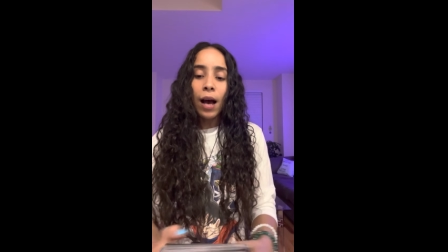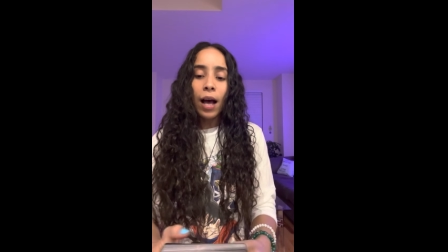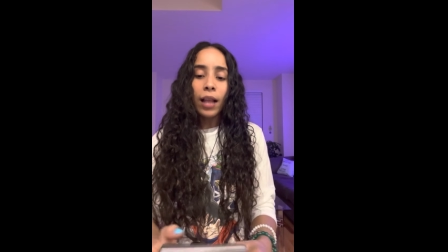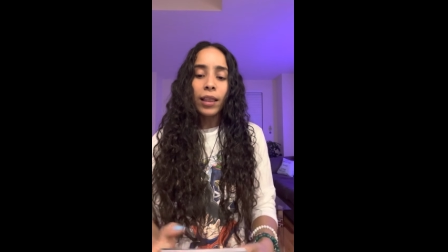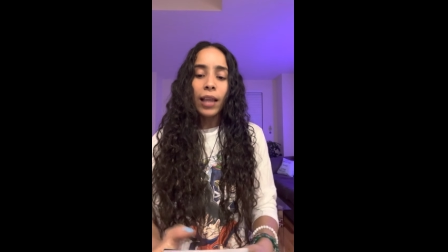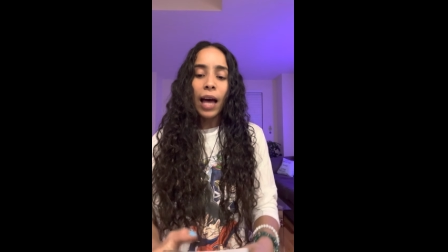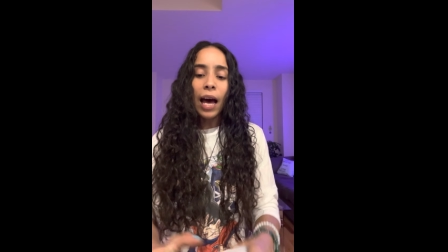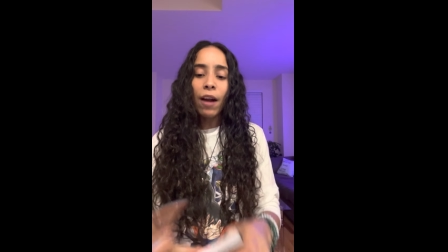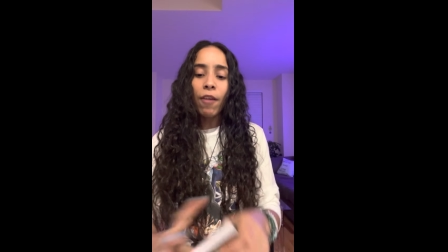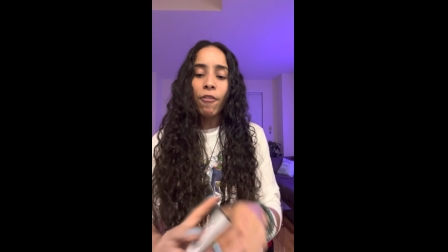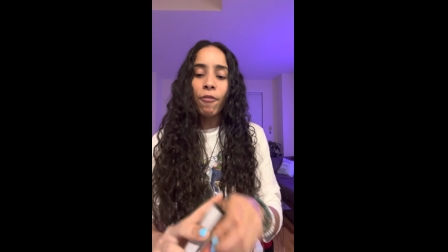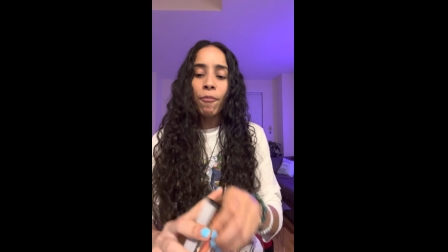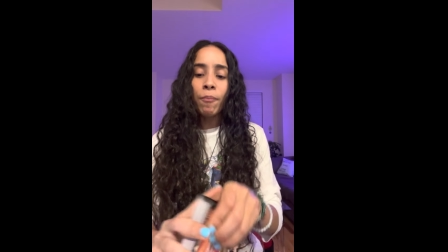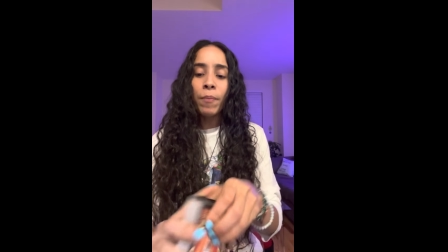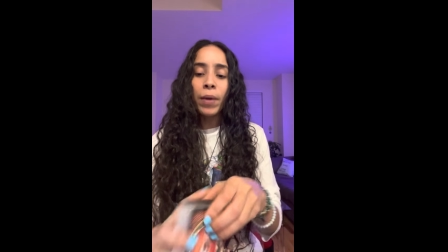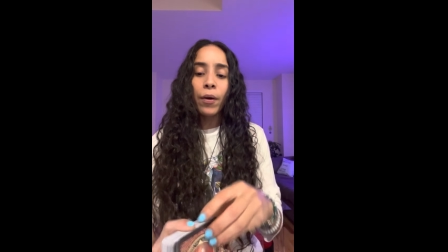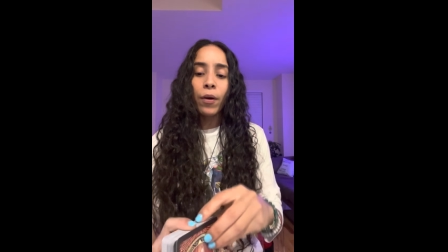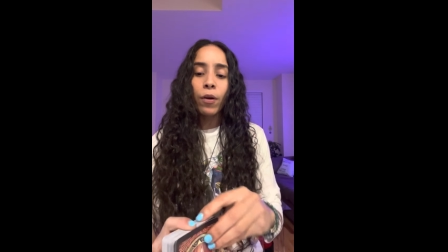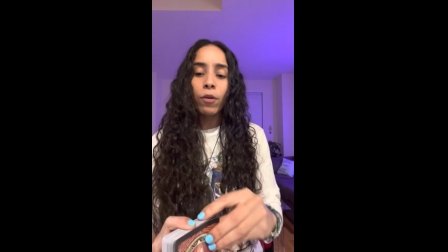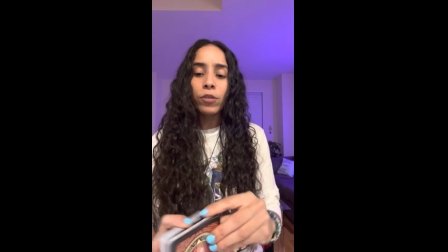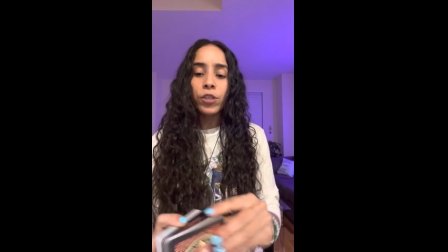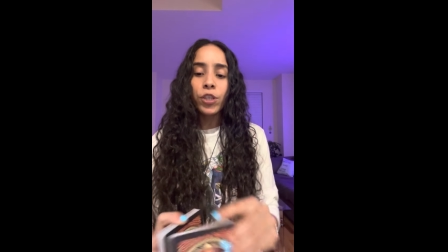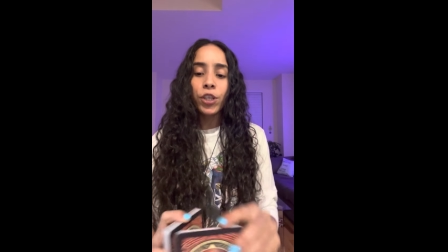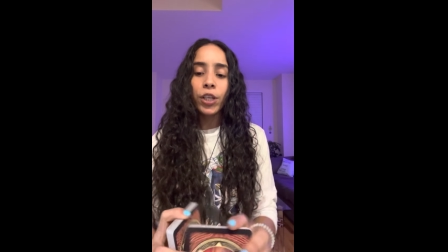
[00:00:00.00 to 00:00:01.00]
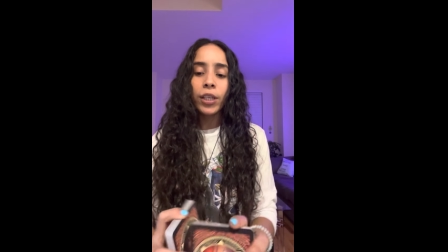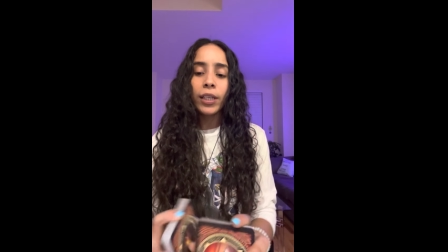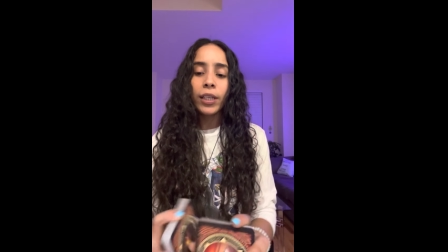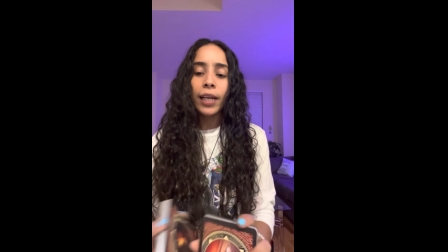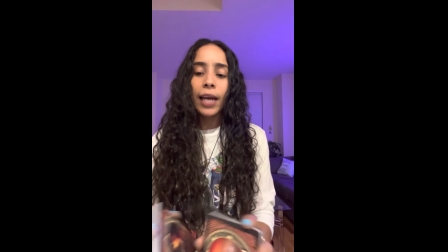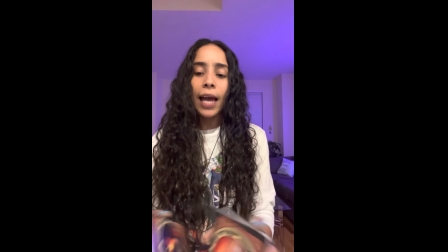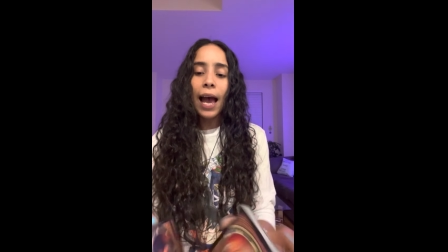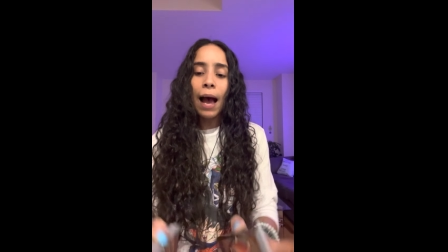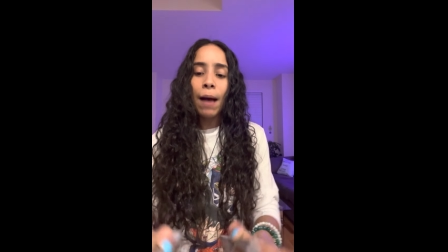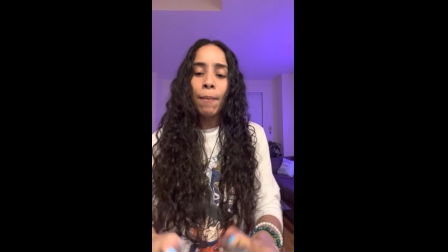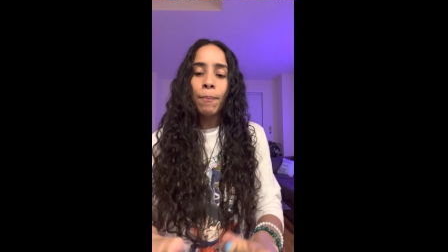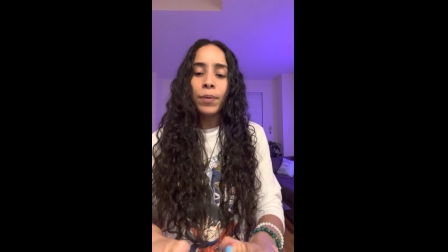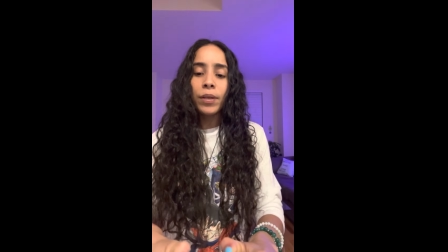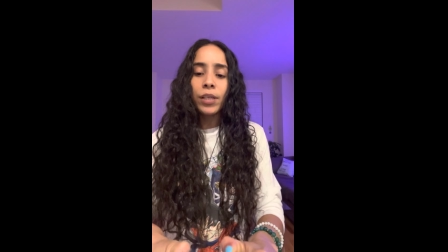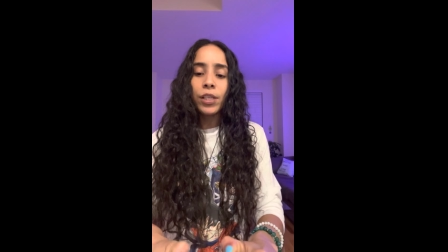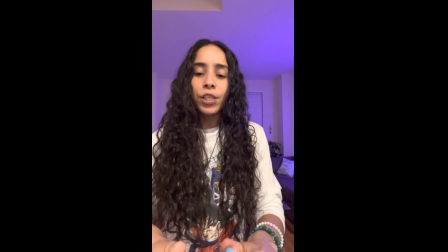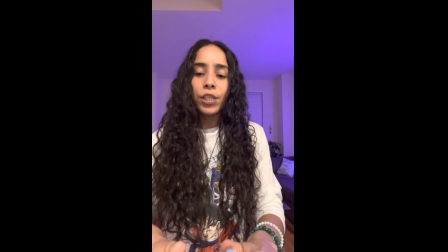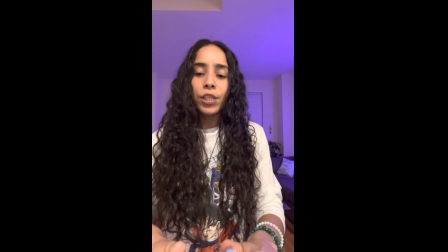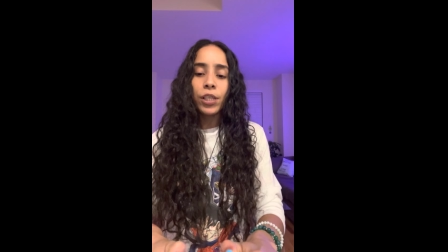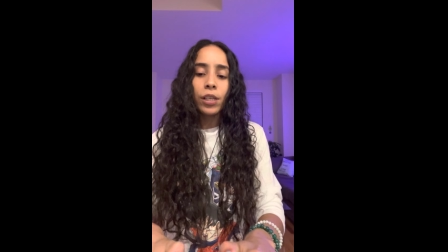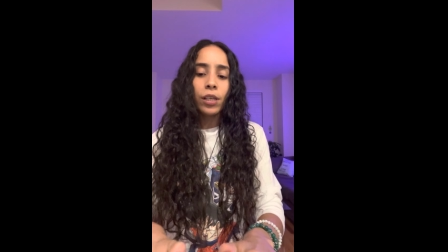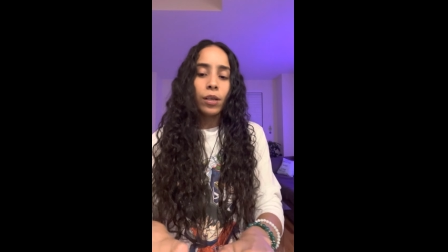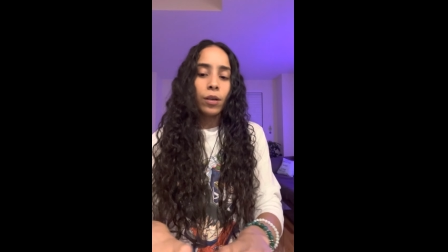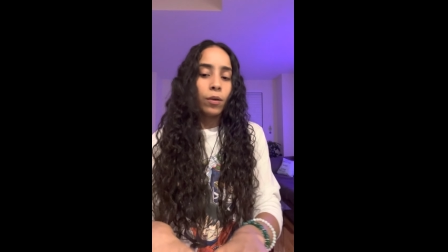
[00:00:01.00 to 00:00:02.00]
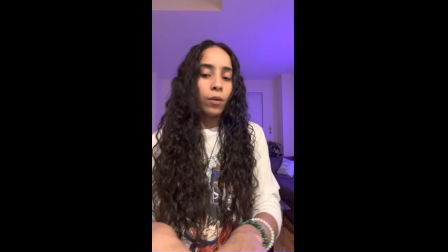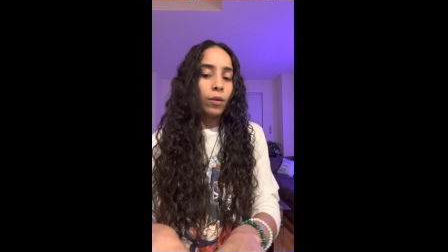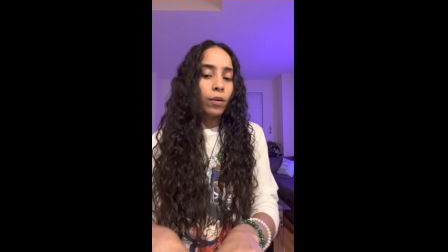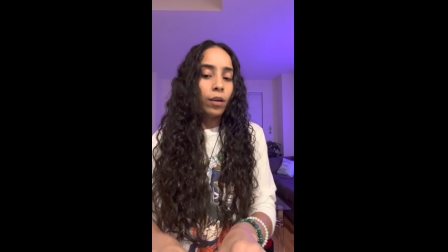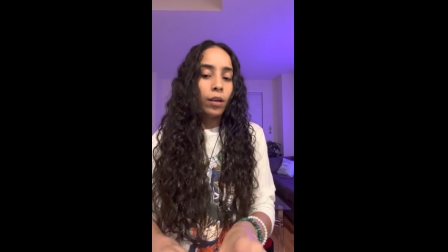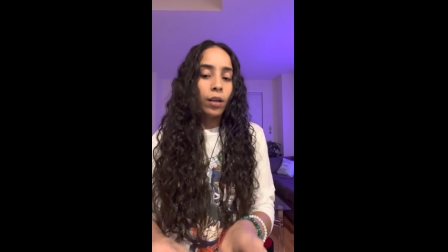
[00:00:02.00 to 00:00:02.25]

a lot of miracles are going to happen to you